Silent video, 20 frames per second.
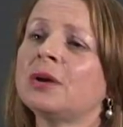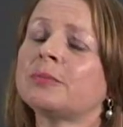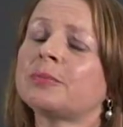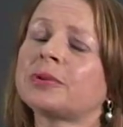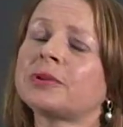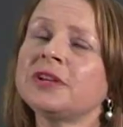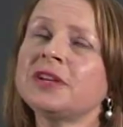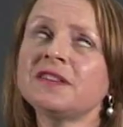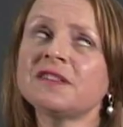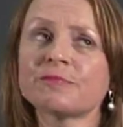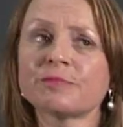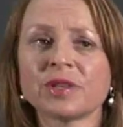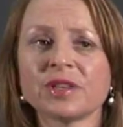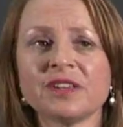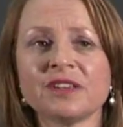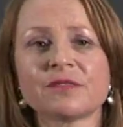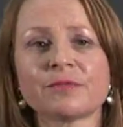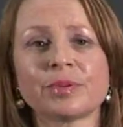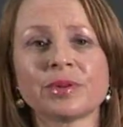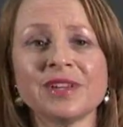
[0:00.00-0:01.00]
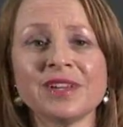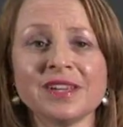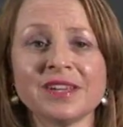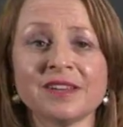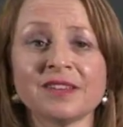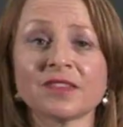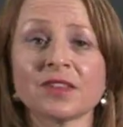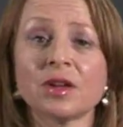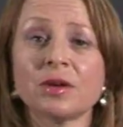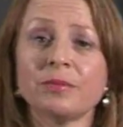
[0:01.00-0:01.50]
please, please,
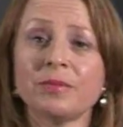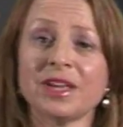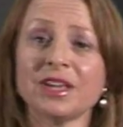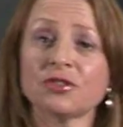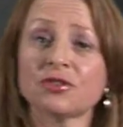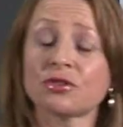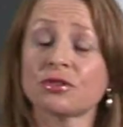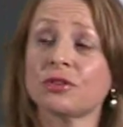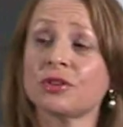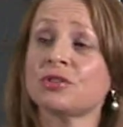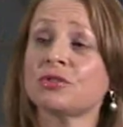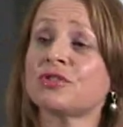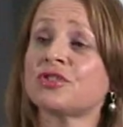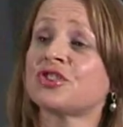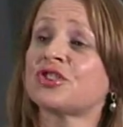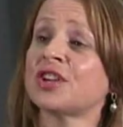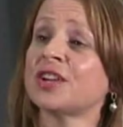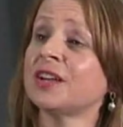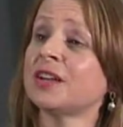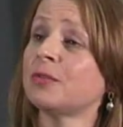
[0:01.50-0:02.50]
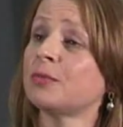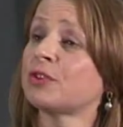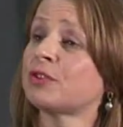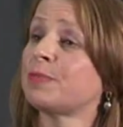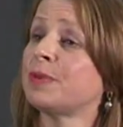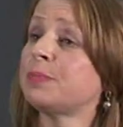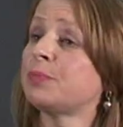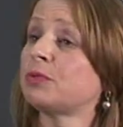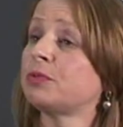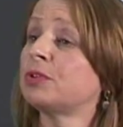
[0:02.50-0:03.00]
please make sure you share it with
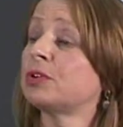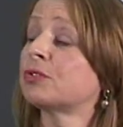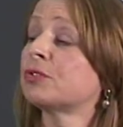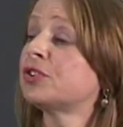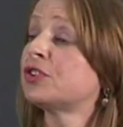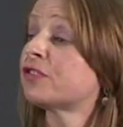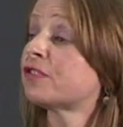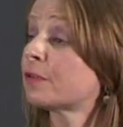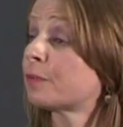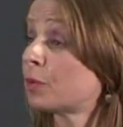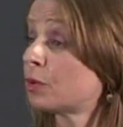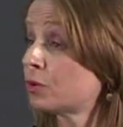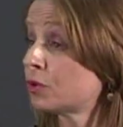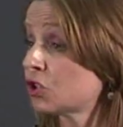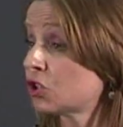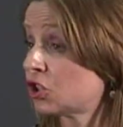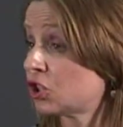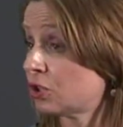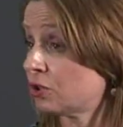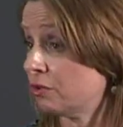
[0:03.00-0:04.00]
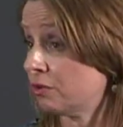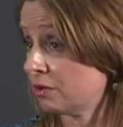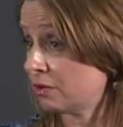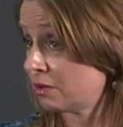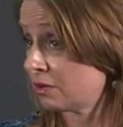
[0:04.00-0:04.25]
people who are going to support you.